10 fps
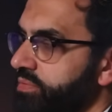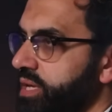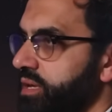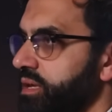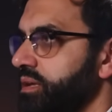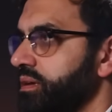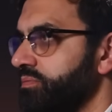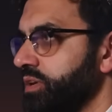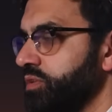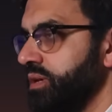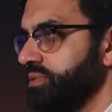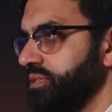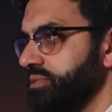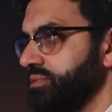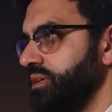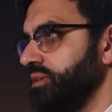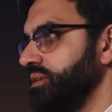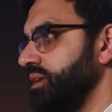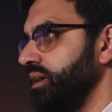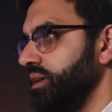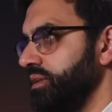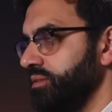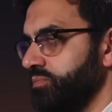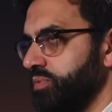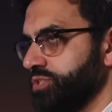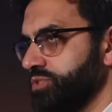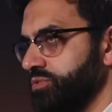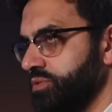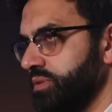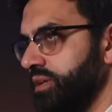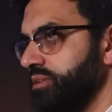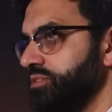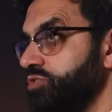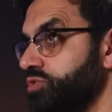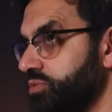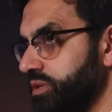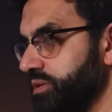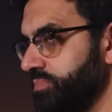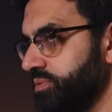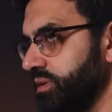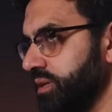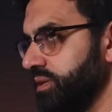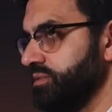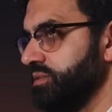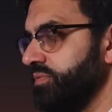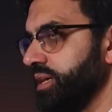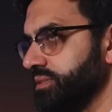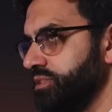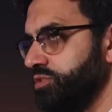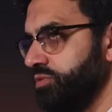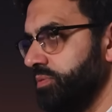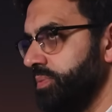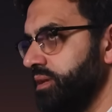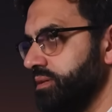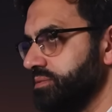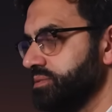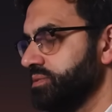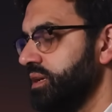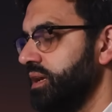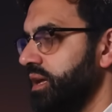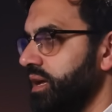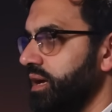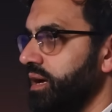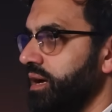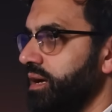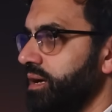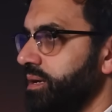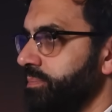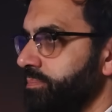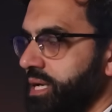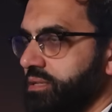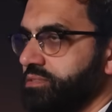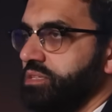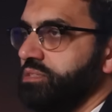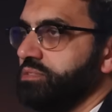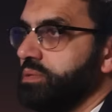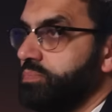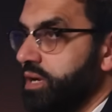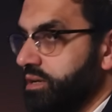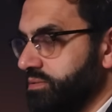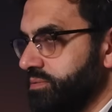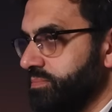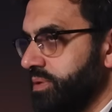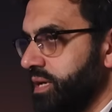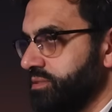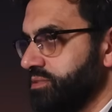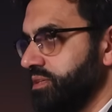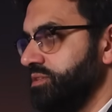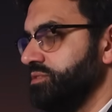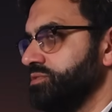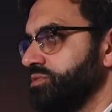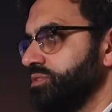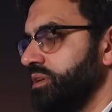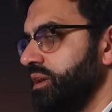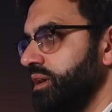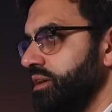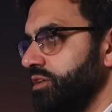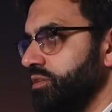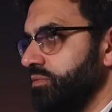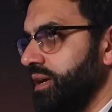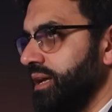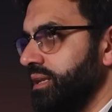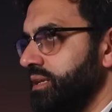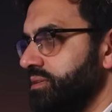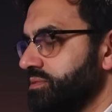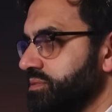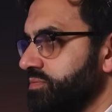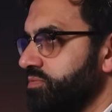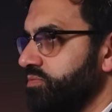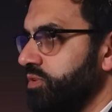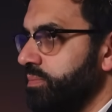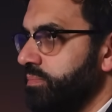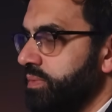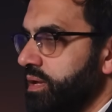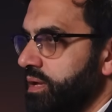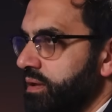The crisis in Russia, Ukraine is in Europe, right? It's affecting Europeans. Palestinians are brown. Palestinians, you know, at least from